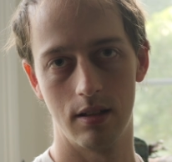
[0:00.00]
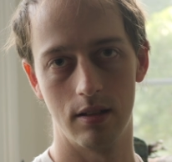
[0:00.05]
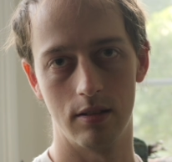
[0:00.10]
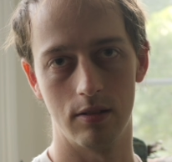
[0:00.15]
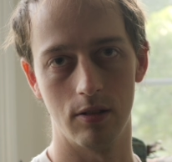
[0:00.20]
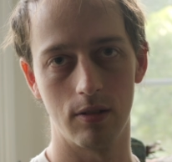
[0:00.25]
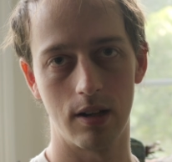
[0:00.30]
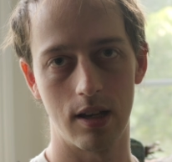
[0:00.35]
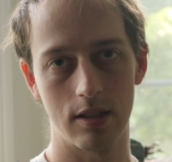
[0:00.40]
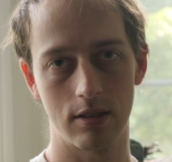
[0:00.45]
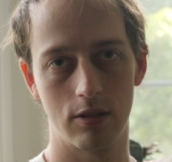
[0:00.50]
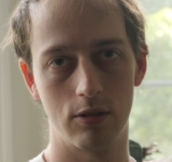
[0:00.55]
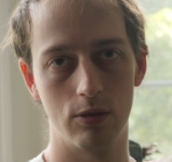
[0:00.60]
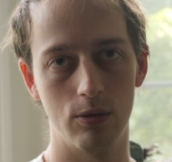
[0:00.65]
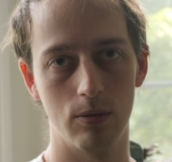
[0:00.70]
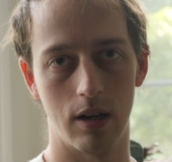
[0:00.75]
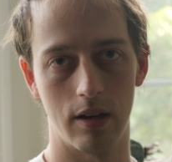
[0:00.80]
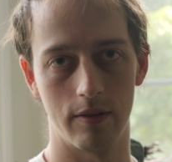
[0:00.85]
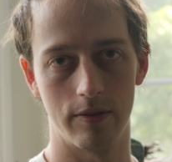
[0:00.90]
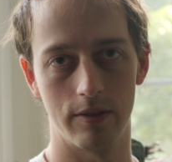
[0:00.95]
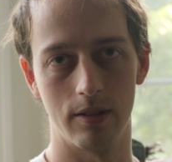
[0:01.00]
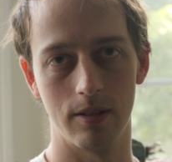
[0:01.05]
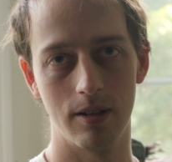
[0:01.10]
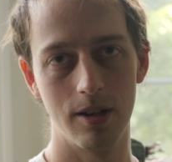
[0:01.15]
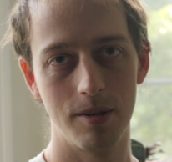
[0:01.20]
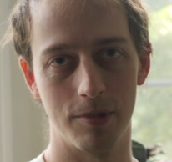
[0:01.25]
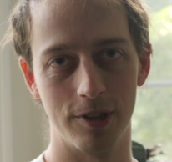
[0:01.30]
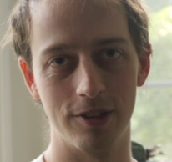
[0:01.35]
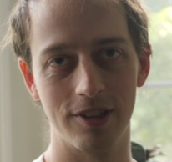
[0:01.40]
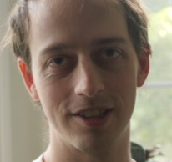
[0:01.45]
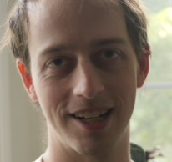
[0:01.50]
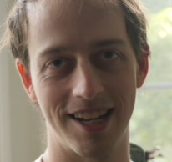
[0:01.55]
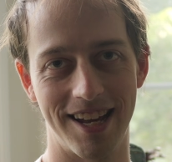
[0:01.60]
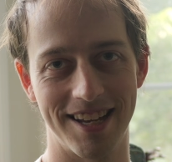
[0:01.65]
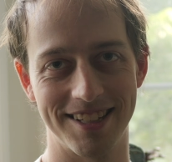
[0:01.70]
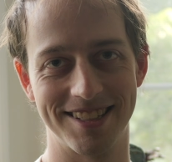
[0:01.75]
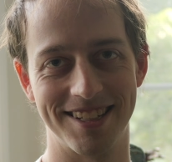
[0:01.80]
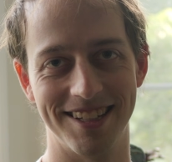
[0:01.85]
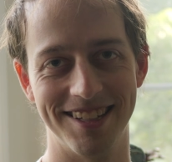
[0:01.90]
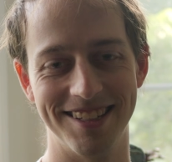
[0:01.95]
Don't ask too often, but you can
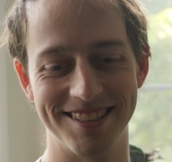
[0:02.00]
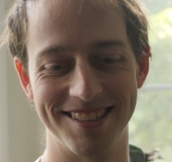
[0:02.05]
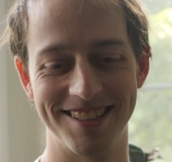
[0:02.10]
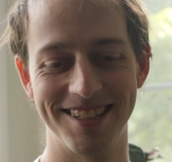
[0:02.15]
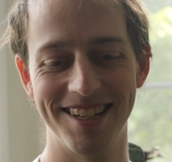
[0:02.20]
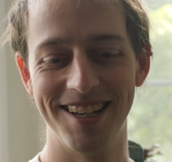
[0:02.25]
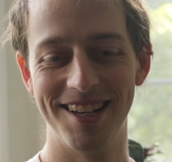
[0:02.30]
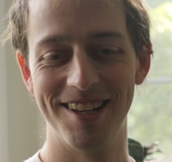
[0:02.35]
ask us